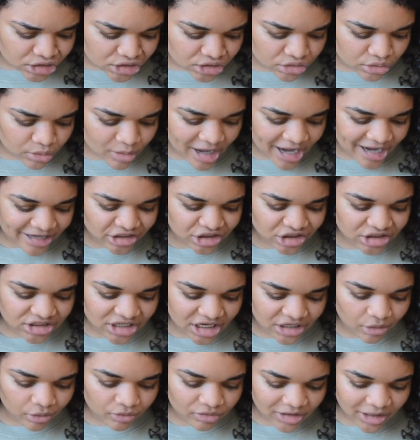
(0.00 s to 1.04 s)
So I
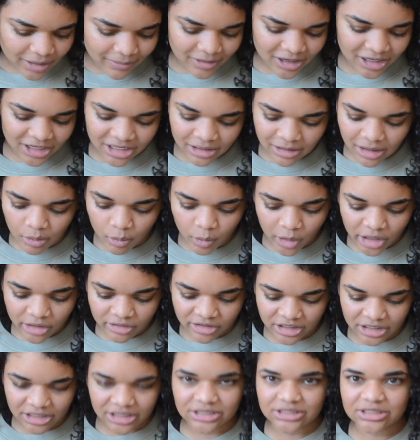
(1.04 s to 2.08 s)
don't think I'm going to wear
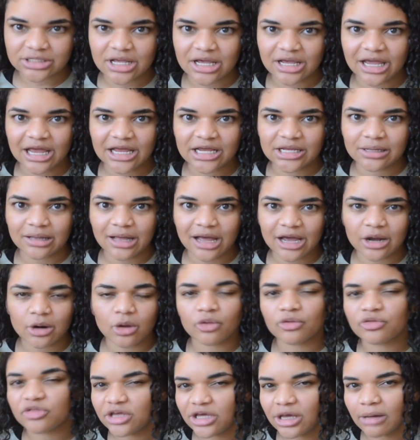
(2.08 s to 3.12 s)
these. Like, I
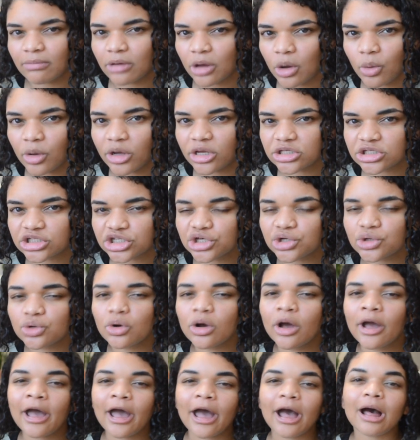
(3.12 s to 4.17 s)
don't think I'm going to.
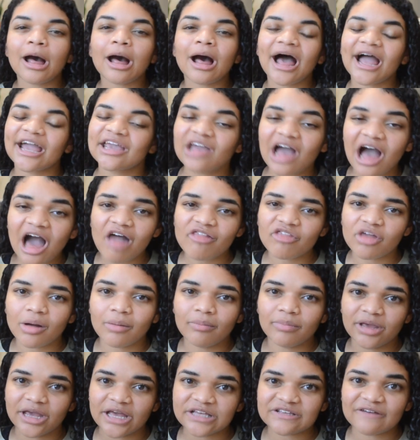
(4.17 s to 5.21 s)
I got
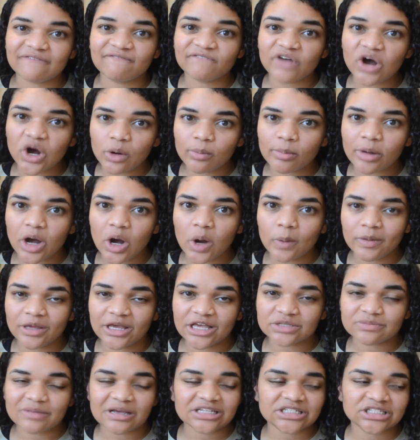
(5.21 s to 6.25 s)
them because of FOMO,
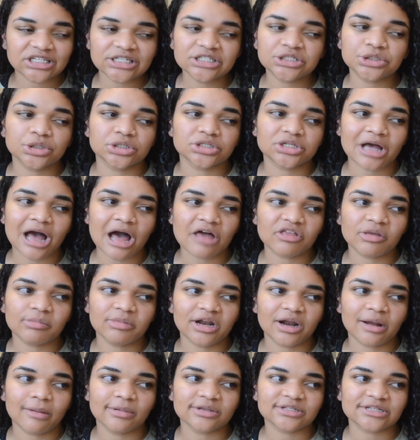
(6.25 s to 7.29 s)
because my sisters got them,
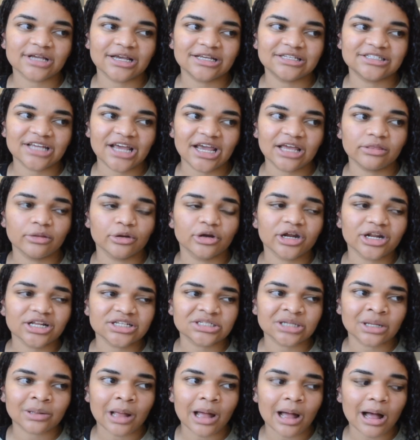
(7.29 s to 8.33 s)
and I was like, dang, they're going to
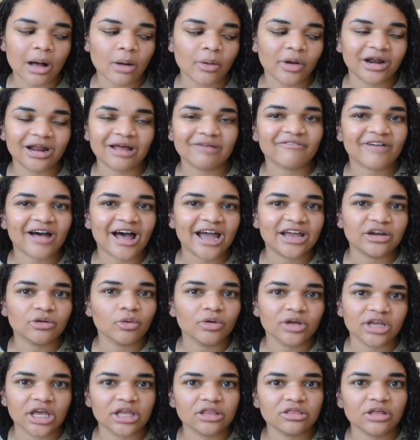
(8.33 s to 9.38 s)
sell out, and if I
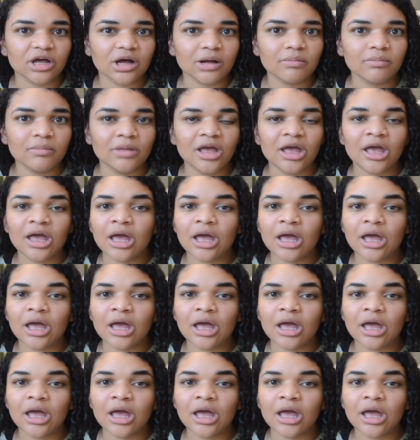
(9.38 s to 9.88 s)
don't get them